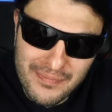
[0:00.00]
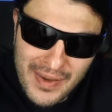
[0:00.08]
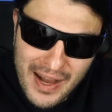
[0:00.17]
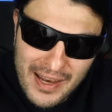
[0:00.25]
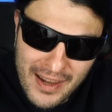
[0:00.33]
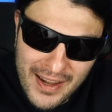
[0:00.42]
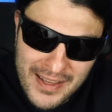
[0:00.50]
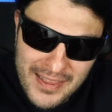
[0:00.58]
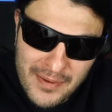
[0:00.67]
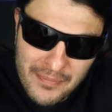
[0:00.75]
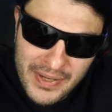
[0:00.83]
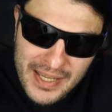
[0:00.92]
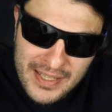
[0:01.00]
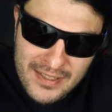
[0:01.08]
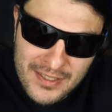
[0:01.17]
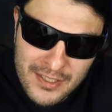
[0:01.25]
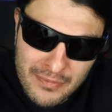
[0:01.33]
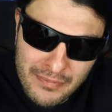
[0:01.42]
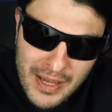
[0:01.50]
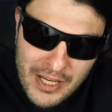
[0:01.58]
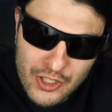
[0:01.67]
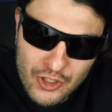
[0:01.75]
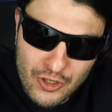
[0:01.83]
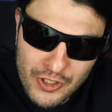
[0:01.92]
align the pins,
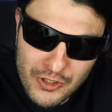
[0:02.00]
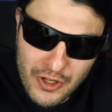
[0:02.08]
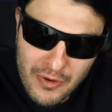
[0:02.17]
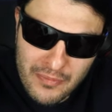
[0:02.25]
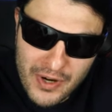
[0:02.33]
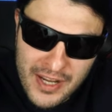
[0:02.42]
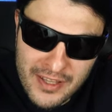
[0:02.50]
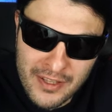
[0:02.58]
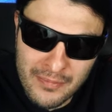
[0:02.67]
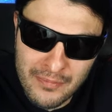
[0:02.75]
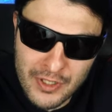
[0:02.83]
make sure you don't break them,